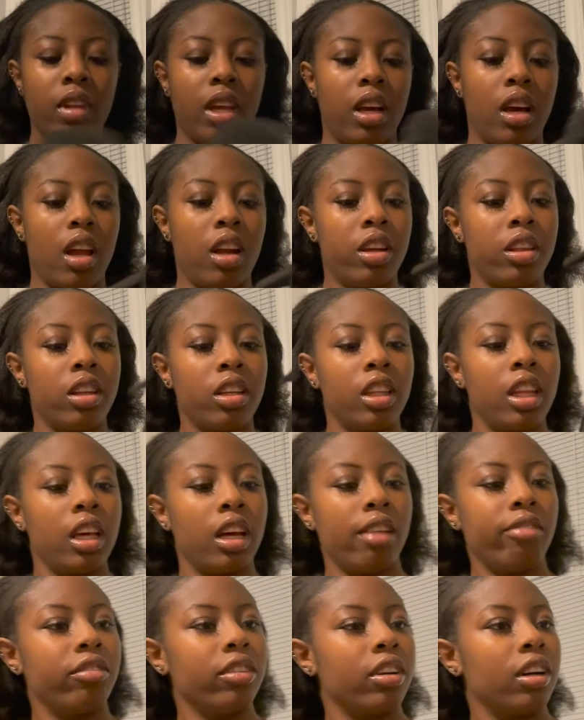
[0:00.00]
Another thing
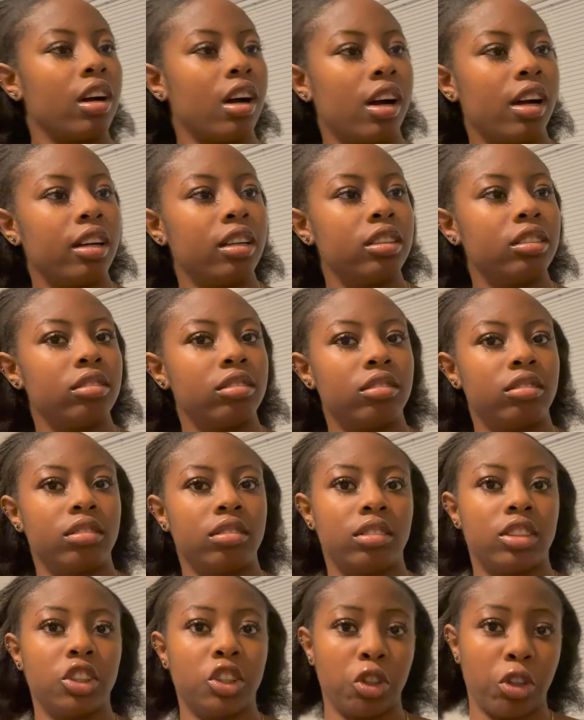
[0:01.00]
I forgot
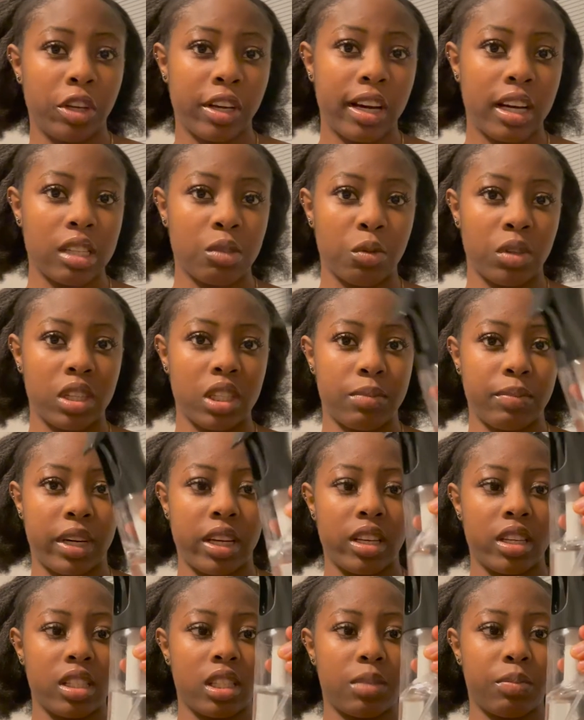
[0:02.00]
to show you guys was
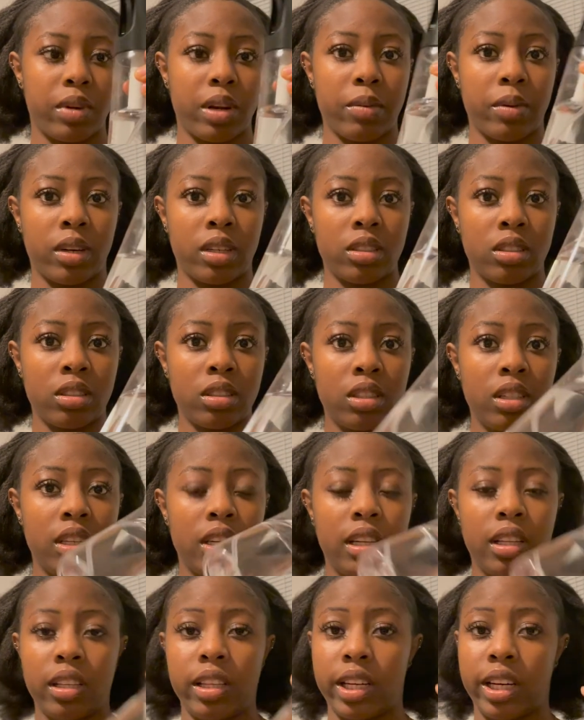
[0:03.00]
my spray bottle
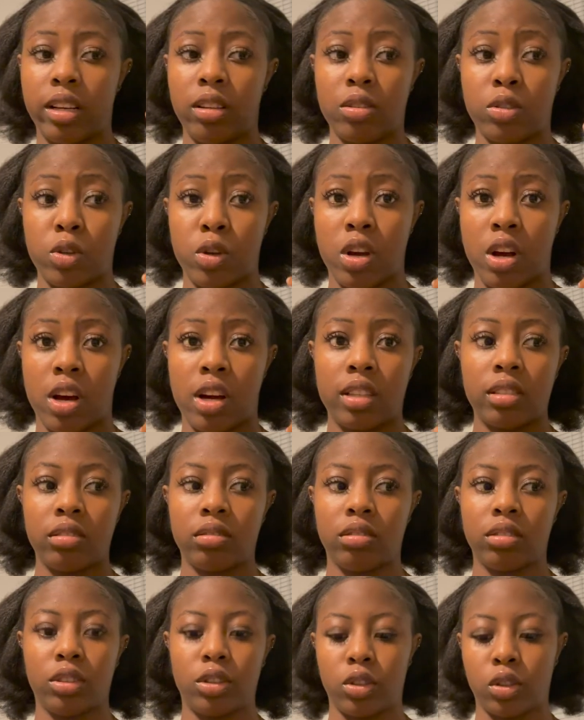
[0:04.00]
that I also got.
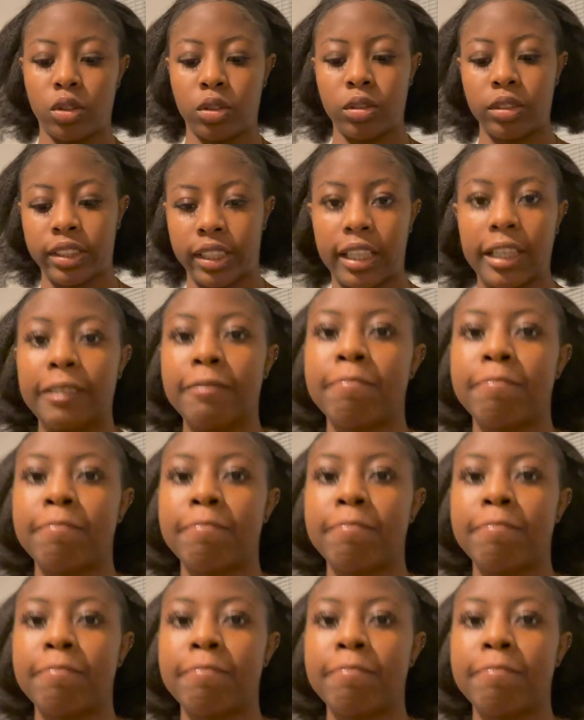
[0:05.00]
So, yeah.